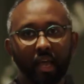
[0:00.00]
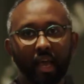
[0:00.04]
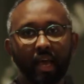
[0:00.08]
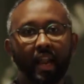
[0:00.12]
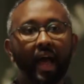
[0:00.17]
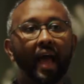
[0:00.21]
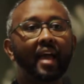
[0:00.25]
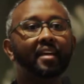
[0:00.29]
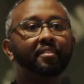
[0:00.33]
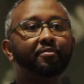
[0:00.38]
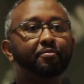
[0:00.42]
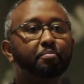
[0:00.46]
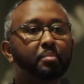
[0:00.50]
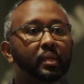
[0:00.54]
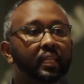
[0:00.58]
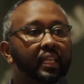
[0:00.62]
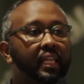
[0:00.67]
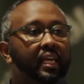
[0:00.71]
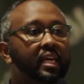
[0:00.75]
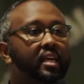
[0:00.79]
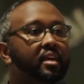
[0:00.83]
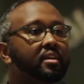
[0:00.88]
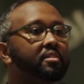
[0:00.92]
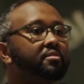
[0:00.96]
And I
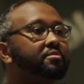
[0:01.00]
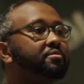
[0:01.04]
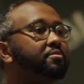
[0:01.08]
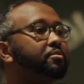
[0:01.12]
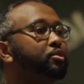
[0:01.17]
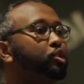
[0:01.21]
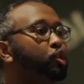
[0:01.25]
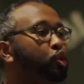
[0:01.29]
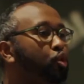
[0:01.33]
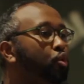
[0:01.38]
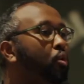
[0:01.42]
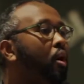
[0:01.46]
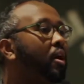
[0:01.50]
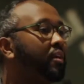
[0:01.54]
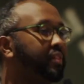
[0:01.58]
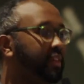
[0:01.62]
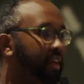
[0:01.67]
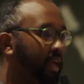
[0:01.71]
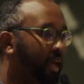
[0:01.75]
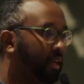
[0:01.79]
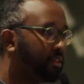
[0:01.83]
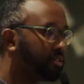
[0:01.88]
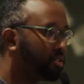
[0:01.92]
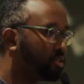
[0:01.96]
believe you are
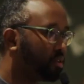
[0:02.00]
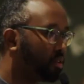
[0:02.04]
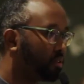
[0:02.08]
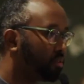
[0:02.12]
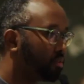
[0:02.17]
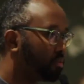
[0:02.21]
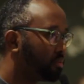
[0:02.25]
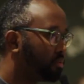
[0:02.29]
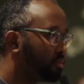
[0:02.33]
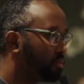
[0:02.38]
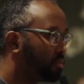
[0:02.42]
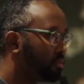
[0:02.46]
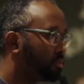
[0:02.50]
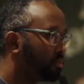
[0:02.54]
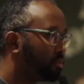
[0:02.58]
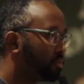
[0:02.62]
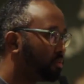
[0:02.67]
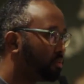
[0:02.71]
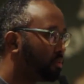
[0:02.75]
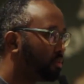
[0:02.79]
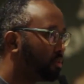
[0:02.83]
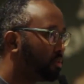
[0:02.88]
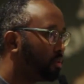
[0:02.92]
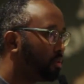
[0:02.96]
the answer.
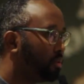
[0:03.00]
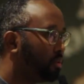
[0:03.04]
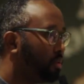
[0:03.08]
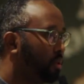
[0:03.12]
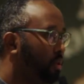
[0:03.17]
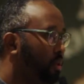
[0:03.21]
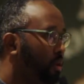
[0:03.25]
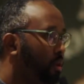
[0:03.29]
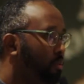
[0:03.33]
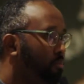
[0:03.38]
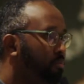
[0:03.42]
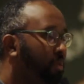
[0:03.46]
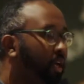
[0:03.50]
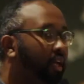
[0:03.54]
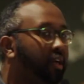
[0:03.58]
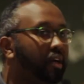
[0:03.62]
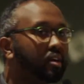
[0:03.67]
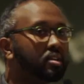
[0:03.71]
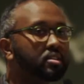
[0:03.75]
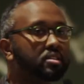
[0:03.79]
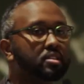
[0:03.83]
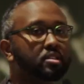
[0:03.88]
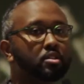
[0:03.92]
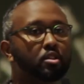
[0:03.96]

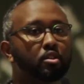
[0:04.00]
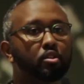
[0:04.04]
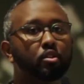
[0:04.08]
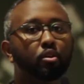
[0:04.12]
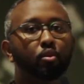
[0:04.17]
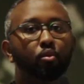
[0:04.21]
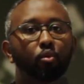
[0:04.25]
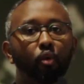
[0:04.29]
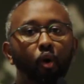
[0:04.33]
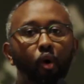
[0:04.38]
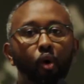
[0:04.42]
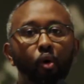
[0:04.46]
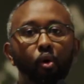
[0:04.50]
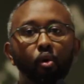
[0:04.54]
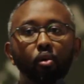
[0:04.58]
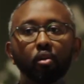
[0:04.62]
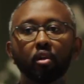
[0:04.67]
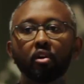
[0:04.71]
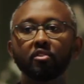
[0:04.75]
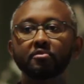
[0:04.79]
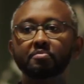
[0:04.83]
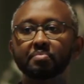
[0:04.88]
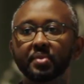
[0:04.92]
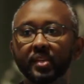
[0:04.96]
Because the
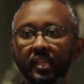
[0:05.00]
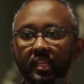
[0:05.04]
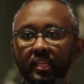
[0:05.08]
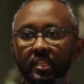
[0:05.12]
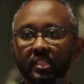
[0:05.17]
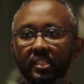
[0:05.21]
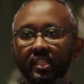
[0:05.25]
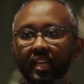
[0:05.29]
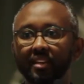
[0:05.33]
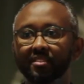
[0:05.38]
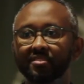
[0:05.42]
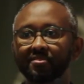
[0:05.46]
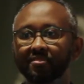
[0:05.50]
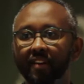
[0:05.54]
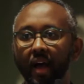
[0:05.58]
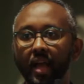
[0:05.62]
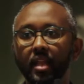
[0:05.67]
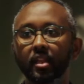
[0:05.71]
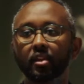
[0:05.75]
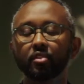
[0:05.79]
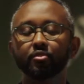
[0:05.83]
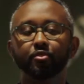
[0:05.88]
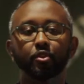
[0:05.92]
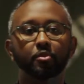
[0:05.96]
role of peace and
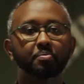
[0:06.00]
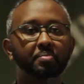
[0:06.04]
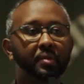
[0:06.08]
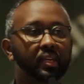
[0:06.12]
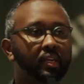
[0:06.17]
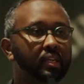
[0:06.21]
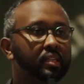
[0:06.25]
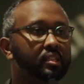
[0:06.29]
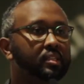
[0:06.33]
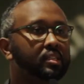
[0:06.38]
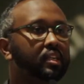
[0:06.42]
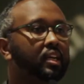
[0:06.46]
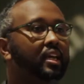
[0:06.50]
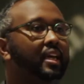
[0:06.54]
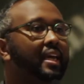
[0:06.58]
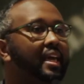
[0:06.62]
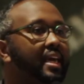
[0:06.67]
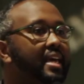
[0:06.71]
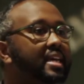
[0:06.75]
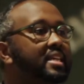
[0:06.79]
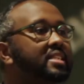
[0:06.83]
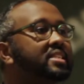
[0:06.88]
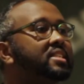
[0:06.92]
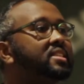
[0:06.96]
fighting for peace
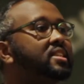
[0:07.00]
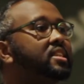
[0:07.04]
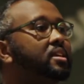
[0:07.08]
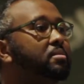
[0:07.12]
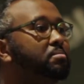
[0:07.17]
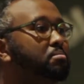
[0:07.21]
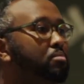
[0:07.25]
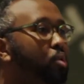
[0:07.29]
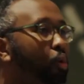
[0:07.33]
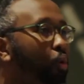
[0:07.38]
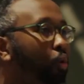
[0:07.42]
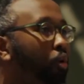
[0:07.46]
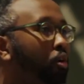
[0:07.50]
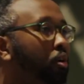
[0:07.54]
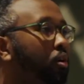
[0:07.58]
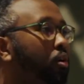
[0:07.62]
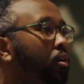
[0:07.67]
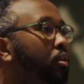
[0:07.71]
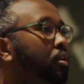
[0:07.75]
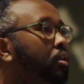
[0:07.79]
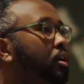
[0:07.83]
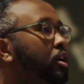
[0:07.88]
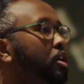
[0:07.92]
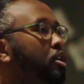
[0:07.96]
is the
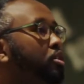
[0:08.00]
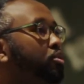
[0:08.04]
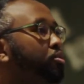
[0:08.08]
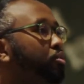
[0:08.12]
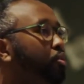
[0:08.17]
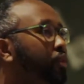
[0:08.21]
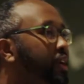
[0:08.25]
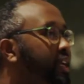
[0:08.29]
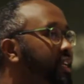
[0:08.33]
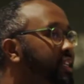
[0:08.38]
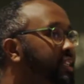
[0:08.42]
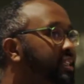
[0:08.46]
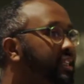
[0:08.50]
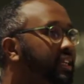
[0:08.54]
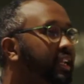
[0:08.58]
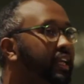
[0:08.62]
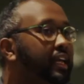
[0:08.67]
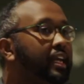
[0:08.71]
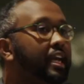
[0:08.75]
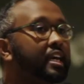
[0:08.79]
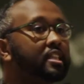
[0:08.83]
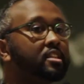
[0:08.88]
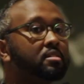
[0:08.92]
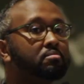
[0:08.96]
moral
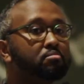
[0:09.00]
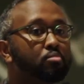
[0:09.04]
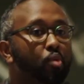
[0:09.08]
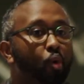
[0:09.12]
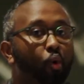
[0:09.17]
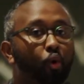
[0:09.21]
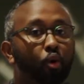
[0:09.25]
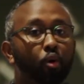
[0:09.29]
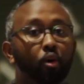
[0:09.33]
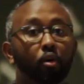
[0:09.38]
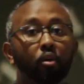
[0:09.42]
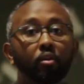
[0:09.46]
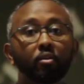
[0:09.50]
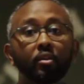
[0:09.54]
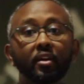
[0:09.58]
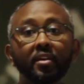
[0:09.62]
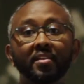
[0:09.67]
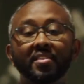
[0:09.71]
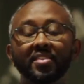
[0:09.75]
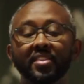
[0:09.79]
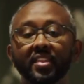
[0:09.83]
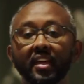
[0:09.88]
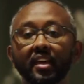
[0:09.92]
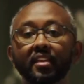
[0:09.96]
reasoning and the moral
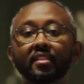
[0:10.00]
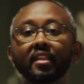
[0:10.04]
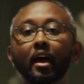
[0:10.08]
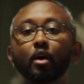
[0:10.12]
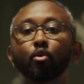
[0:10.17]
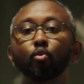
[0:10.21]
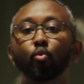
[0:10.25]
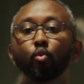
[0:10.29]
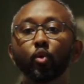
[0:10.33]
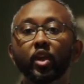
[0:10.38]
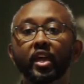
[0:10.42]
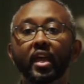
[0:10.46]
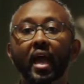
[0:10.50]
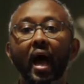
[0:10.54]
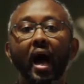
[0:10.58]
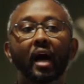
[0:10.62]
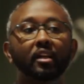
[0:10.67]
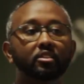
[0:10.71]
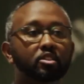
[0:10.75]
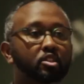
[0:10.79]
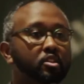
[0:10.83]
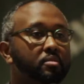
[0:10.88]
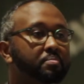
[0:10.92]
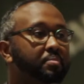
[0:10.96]
thing that we
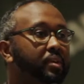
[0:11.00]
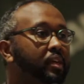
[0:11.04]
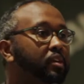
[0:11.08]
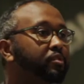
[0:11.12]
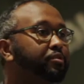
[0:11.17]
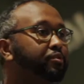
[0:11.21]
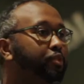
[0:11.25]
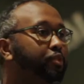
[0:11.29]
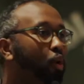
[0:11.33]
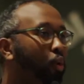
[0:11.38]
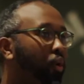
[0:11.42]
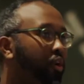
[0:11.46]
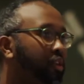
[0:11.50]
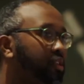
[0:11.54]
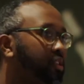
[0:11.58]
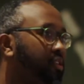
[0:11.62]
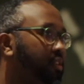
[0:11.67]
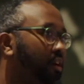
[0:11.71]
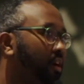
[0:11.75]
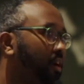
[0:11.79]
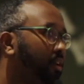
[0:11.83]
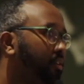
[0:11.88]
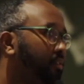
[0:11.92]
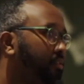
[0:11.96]
ought to be
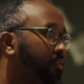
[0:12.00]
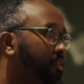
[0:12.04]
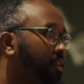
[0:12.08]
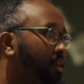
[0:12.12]
focused on.